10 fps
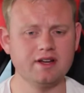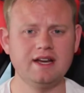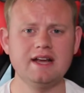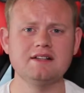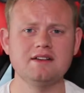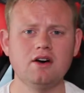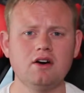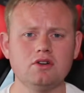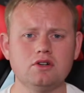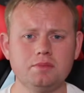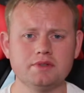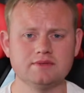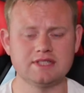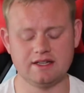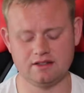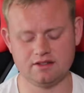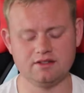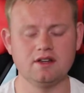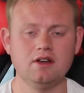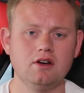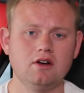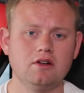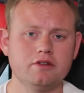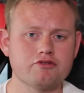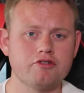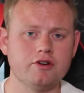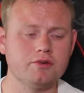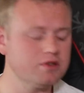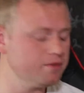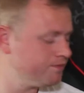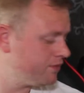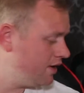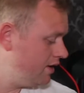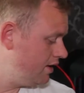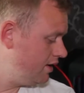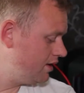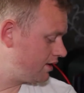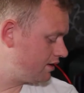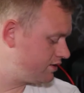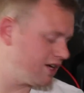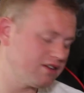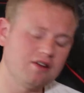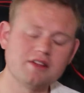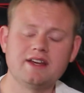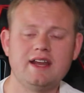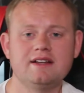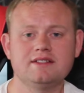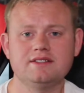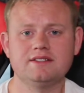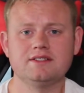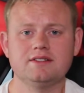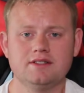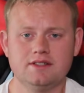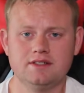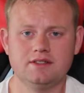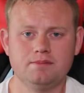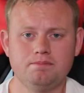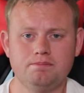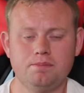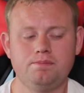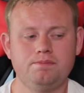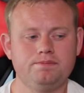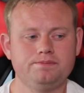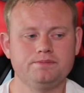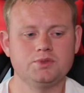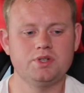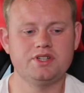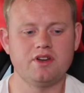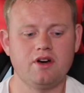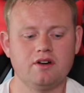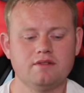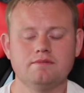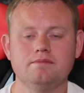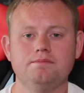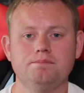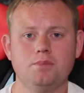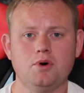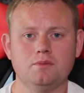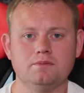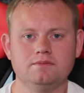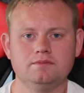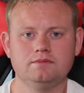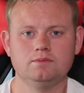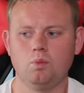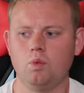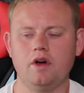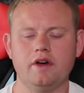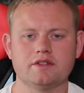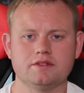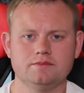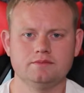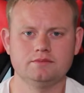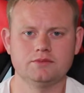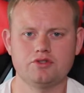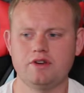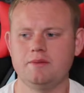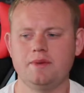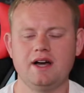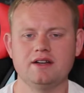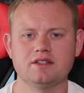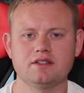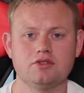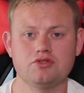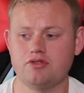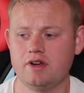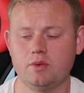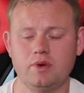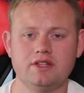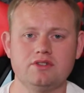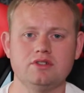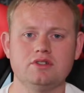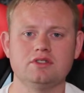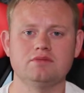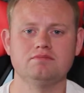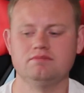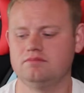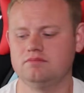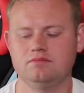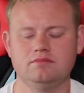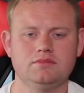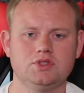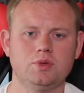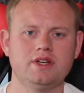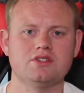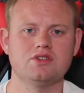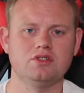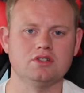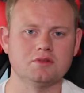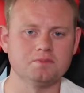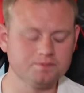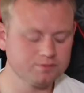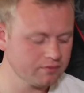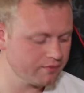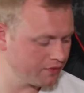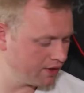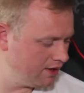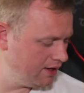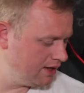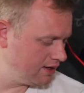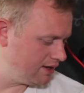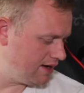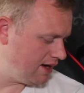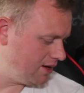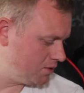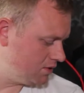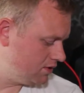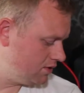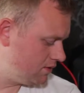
connected it all up, tightened all the screws, checked all the connectors, switched it on, boom, worked. Straight to BIOS, straight to Windows, sweet as a nut. Now